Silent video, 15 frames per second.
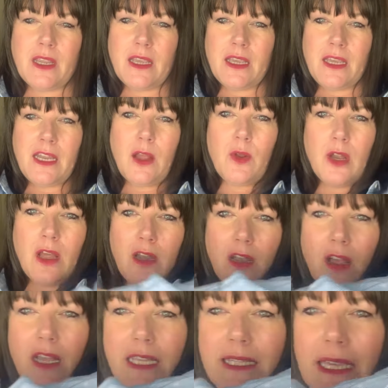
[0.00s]
You know,
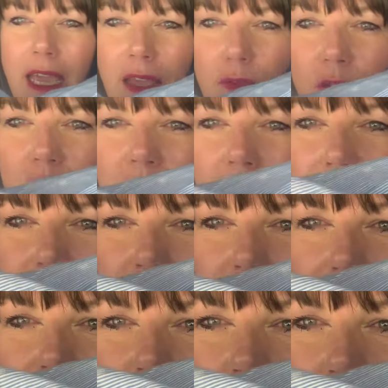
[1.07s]
like I say, if you see the
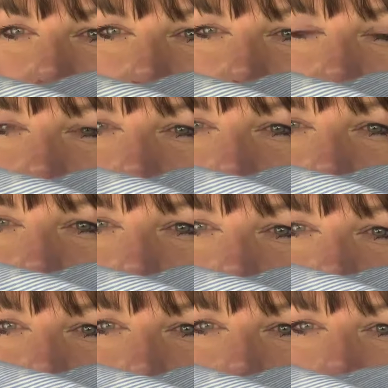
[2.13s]
detailing, it's
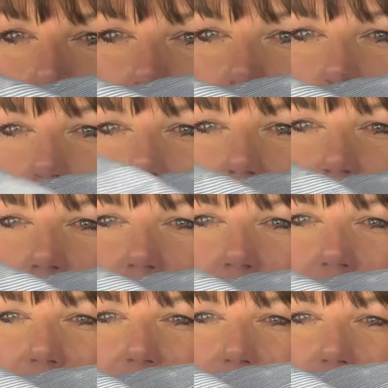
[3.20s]
striped with
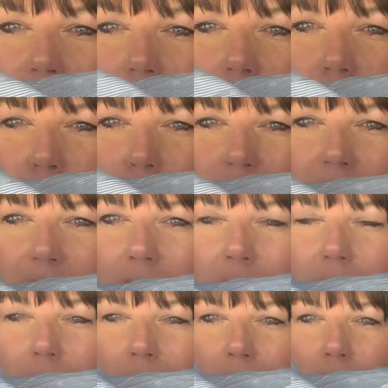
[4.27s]
this
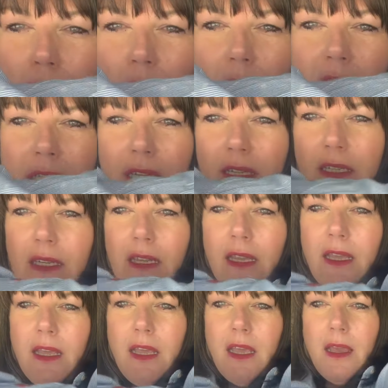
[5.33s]
pretty embroidered
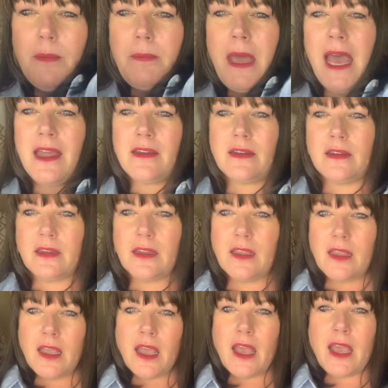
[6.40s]

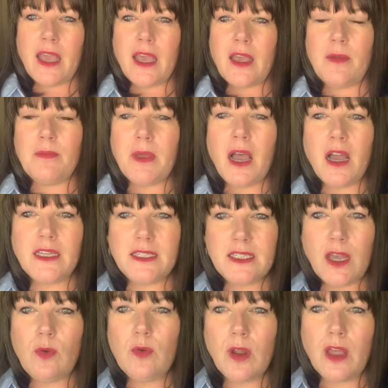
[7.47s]
pattern. I
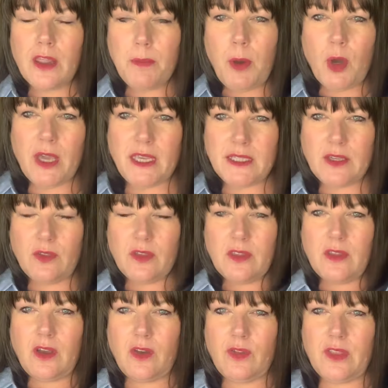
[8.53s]
don't like the pockets
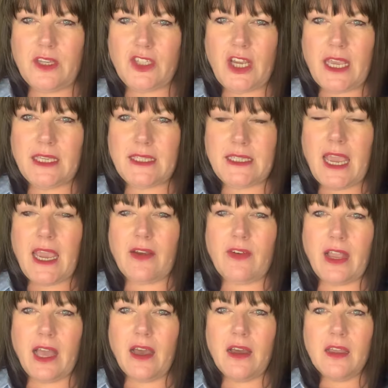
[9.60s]
on the chest
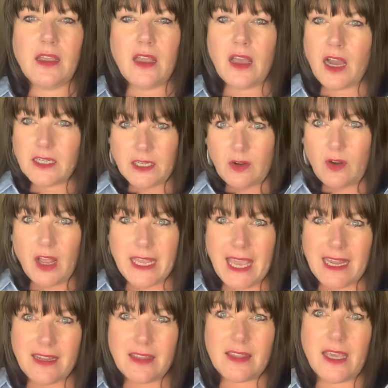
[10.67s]
area. I don't like
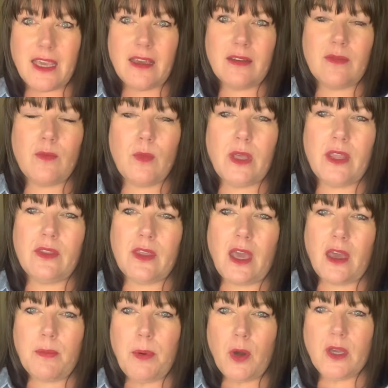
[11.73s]
anything with
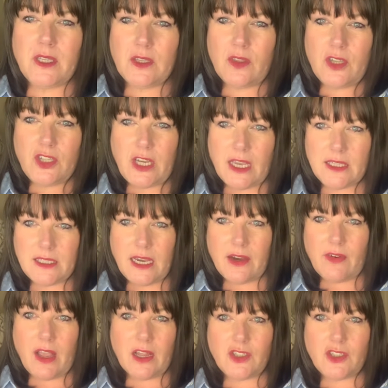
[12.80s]
pockets on the chest area.